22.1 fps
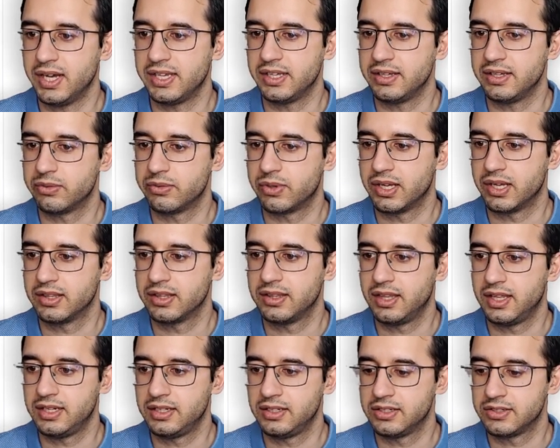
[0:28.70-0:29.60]
rather
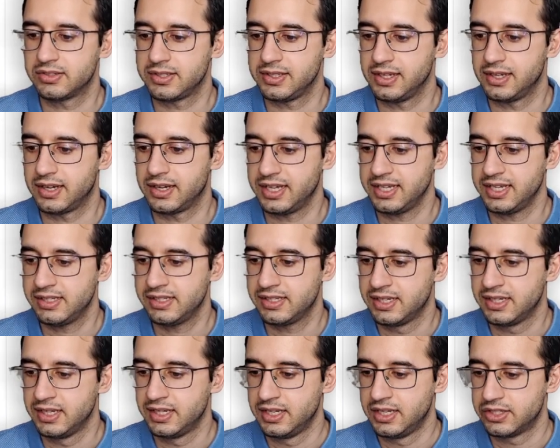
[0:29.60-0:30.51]
than the CLI.
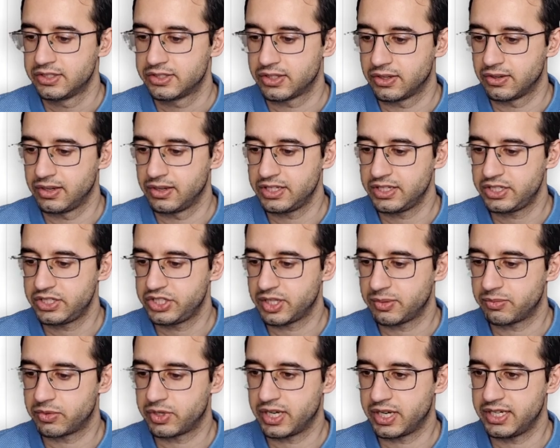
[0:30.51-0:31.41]
So let's jump
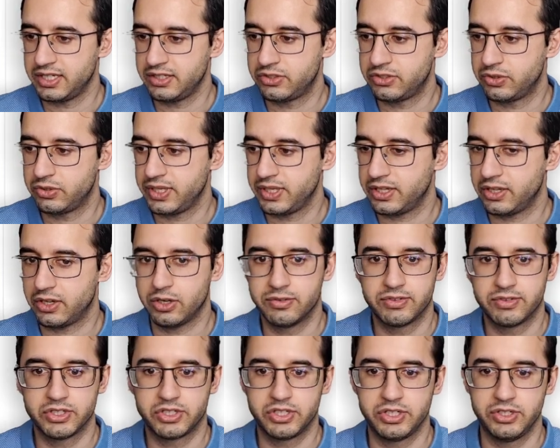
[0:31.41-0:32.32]
right into it.
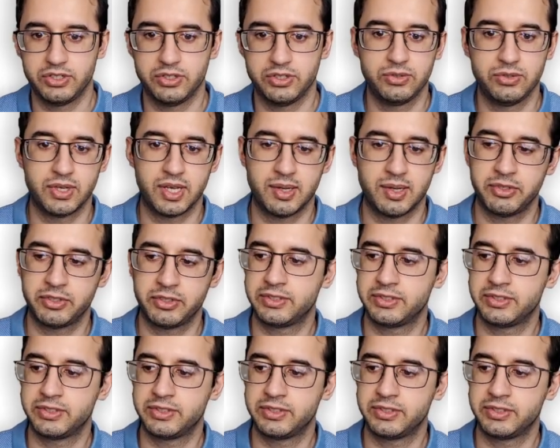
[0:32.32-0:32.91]
Over to you, Emil.